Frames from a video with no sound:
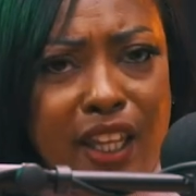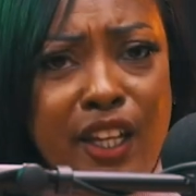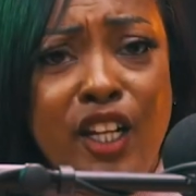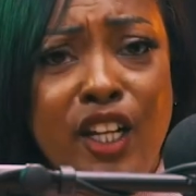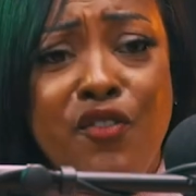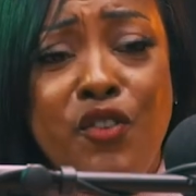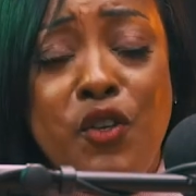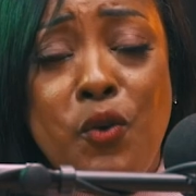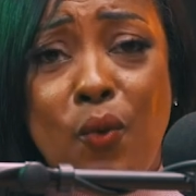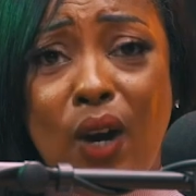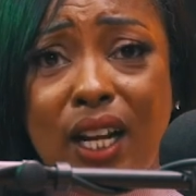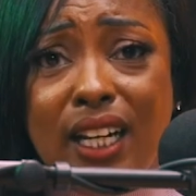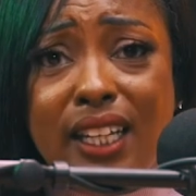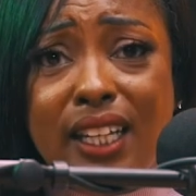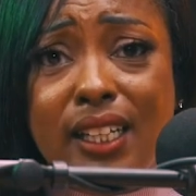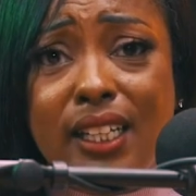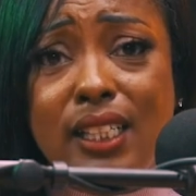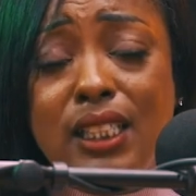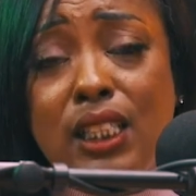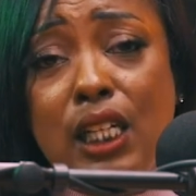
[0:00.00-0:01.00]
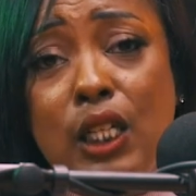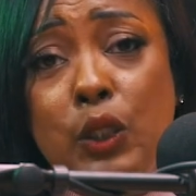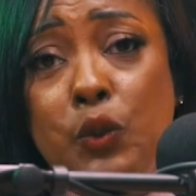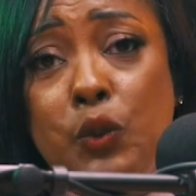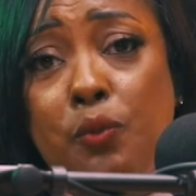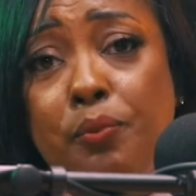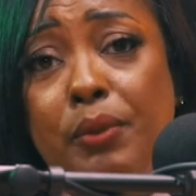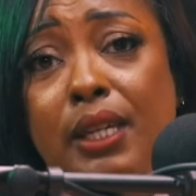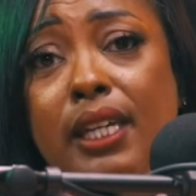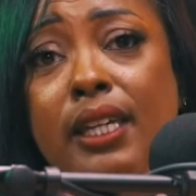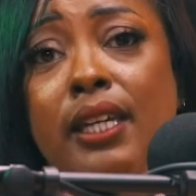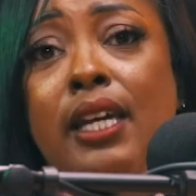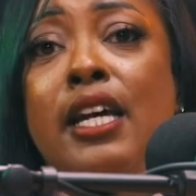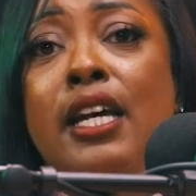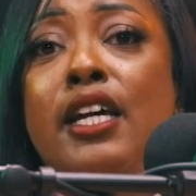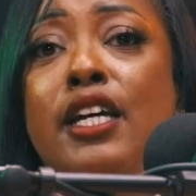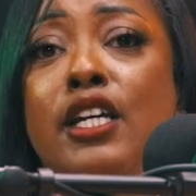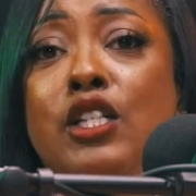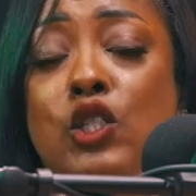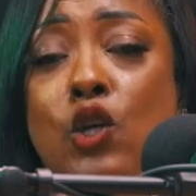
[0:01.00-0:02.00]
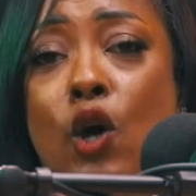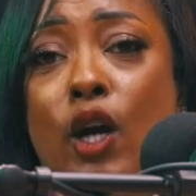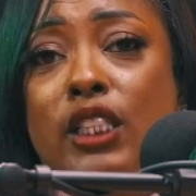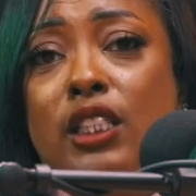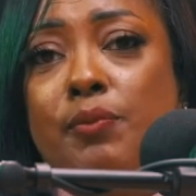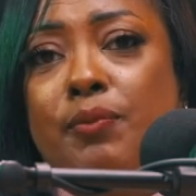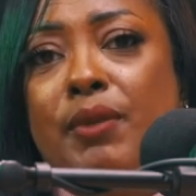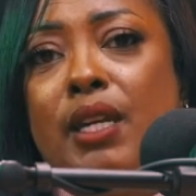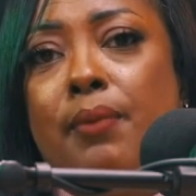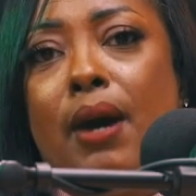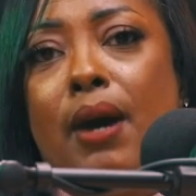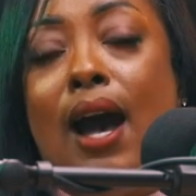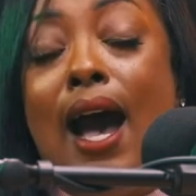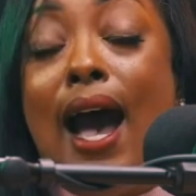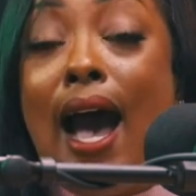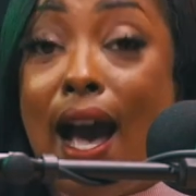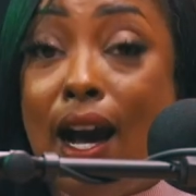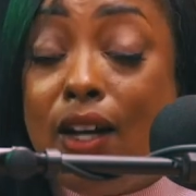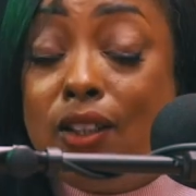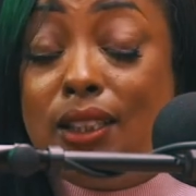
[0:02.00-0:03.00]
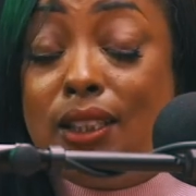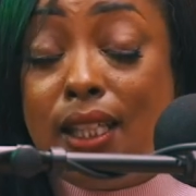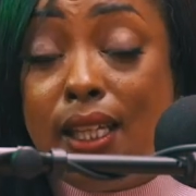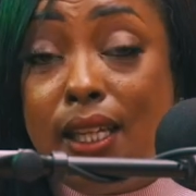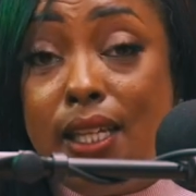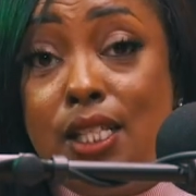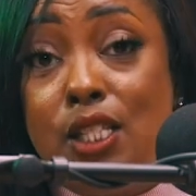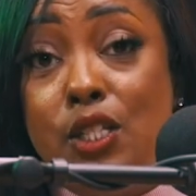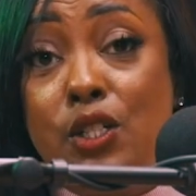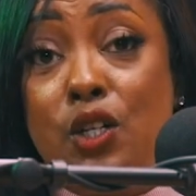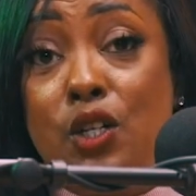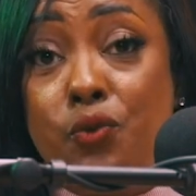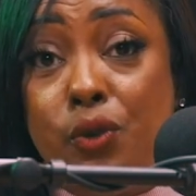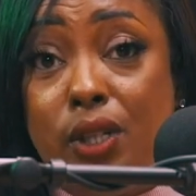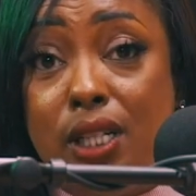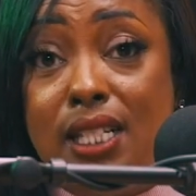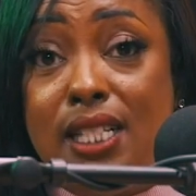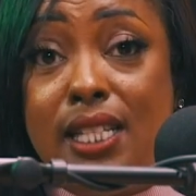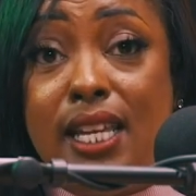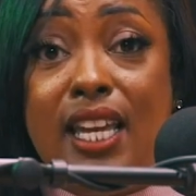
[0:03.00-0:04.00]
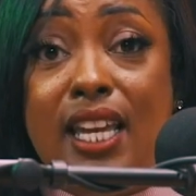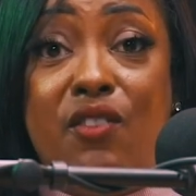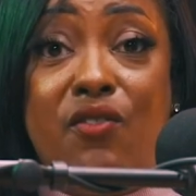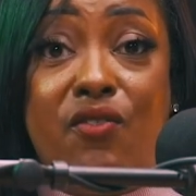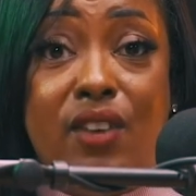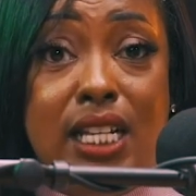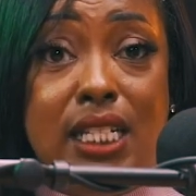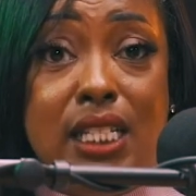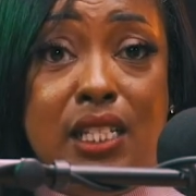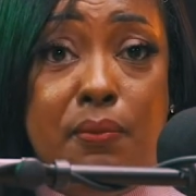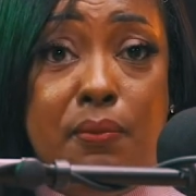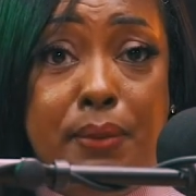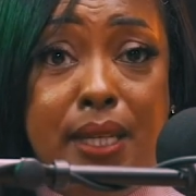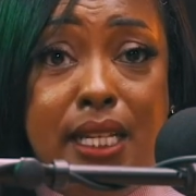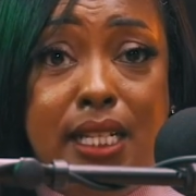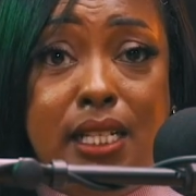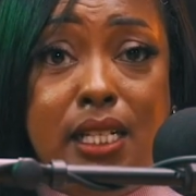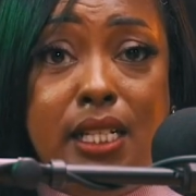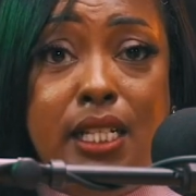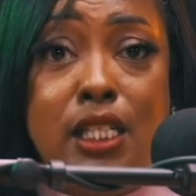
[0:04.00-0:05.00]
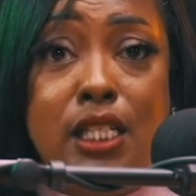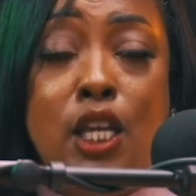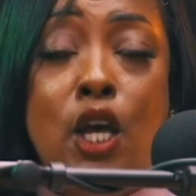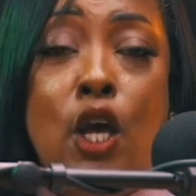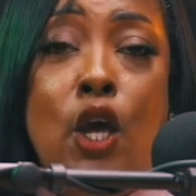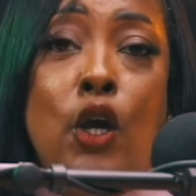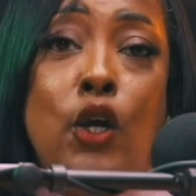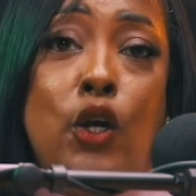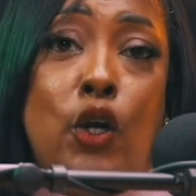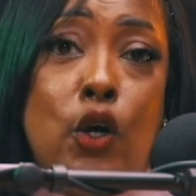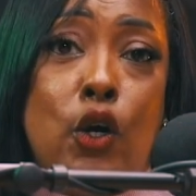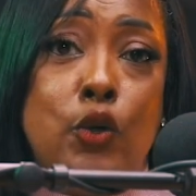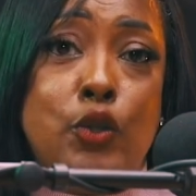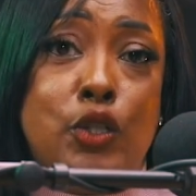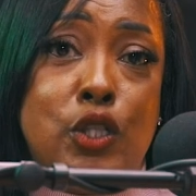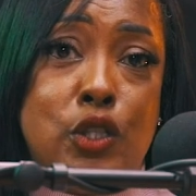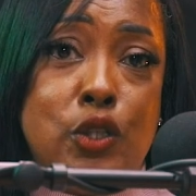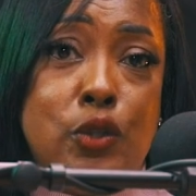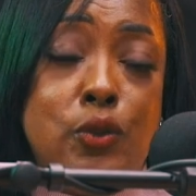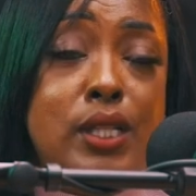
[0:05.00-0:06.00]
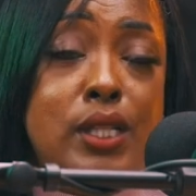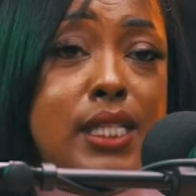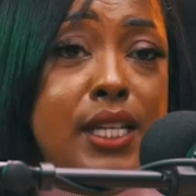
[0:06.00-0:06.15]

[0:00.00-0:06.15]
And if you want to get in touch with me and talk to me about how to get into the real estate investing business, go to